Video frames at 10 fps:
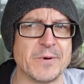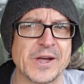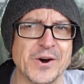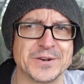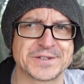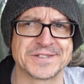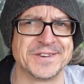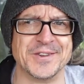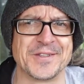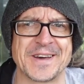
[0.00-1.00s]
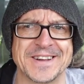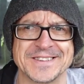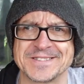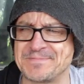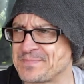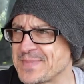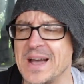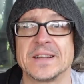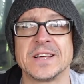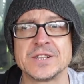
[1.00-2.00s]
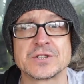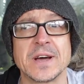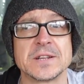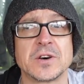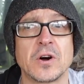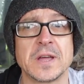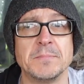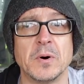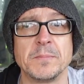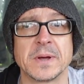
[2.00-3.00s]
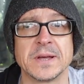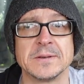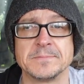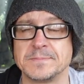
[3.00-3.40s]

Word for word: with ghosts, no thanks. I did try a talking pumpkin.